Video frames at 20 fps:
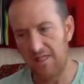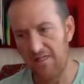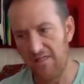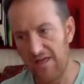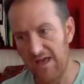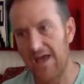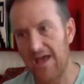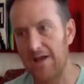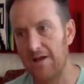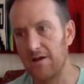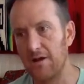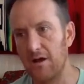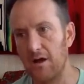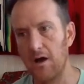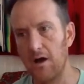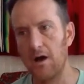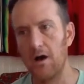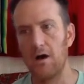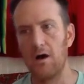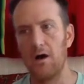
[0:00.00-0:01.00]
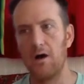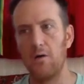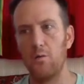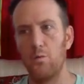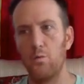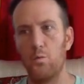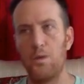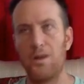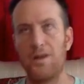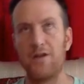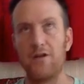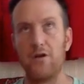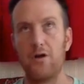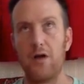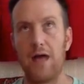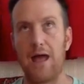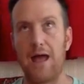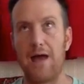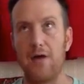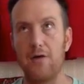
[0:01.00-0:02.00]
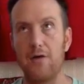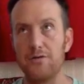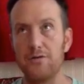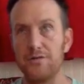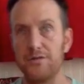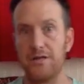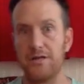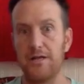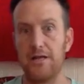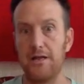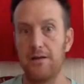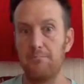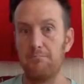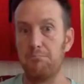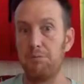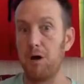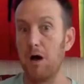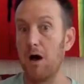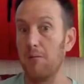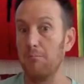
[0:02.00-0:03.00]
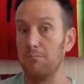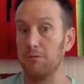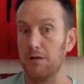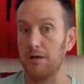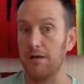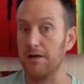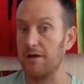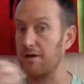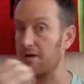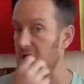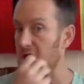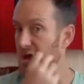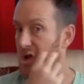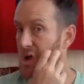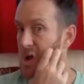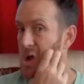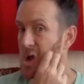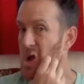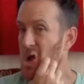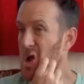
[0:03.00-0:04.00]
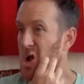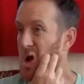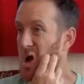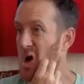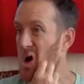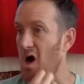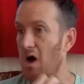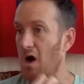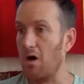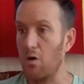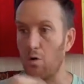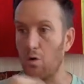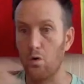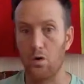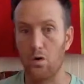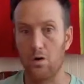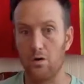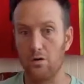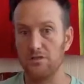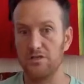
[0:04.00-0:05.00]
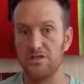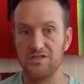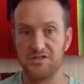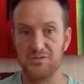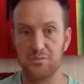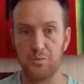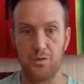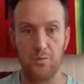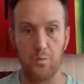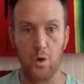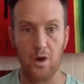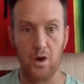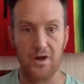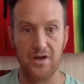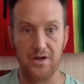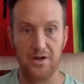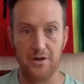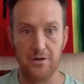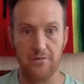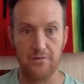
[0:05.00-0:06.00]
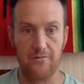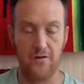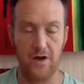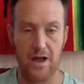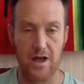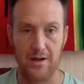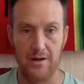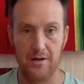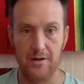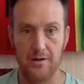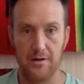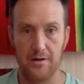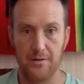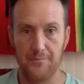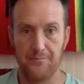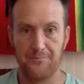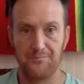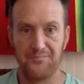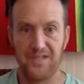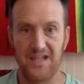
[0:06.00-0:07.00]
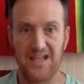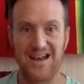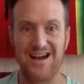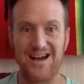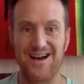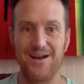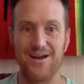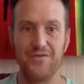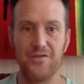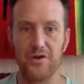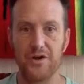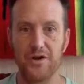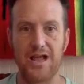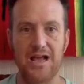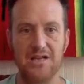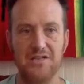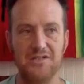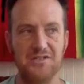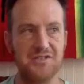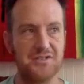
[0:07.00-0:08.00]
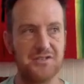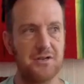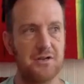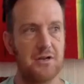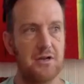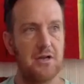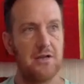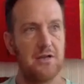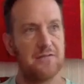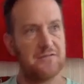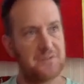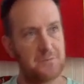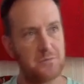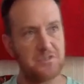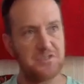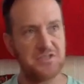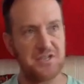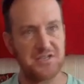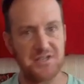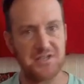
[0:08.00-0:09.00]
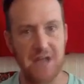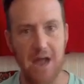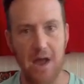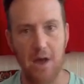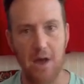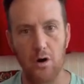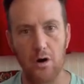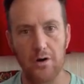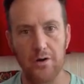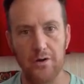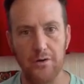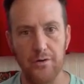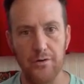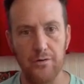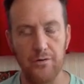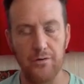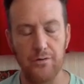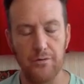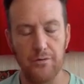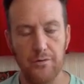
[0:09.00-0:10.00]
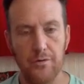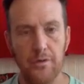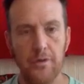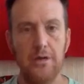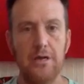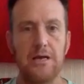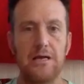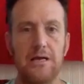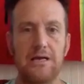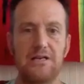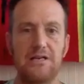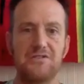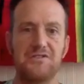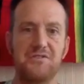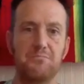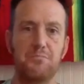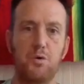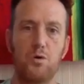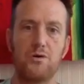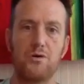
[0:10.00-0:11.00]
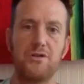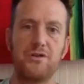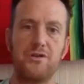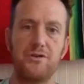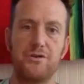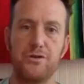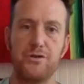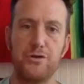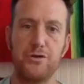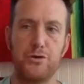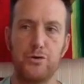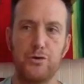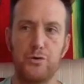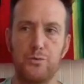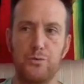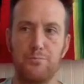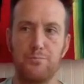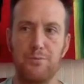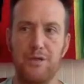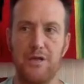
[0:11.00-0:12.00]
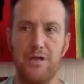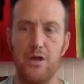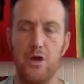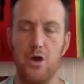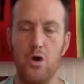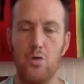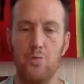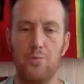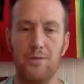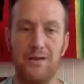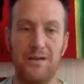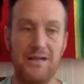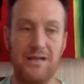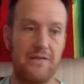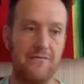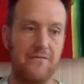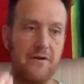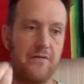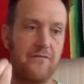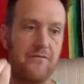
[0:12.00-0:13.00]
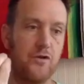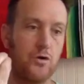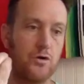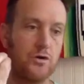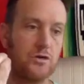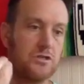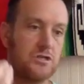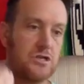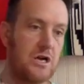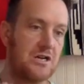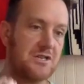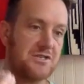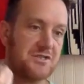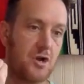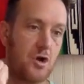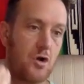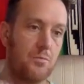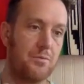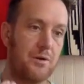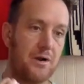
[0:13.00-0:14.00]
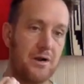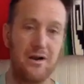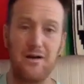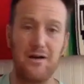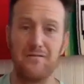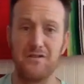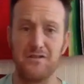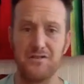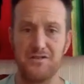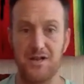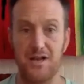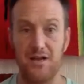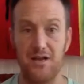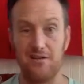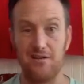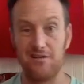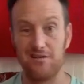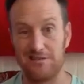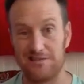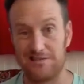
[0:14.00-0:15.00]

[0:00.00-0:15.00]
then when you're out in public or just with one dear friend, in either case, someone says, how are you? It's important to be open, even if you're just open enough to say,